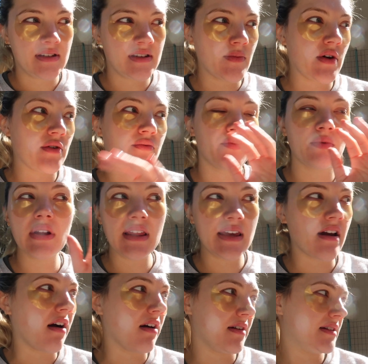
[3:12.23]
some had really
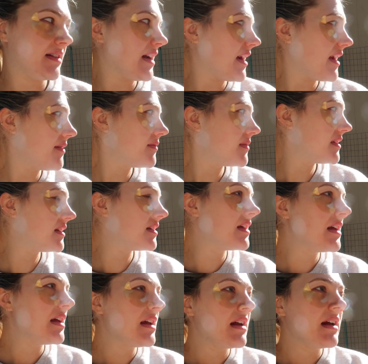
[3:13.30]
hard times
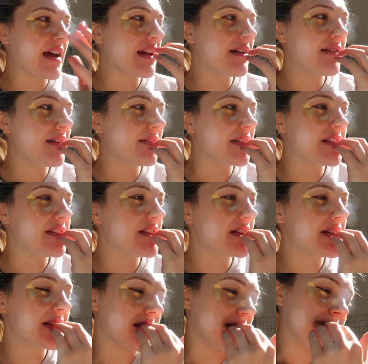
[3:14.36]
I don't know it's just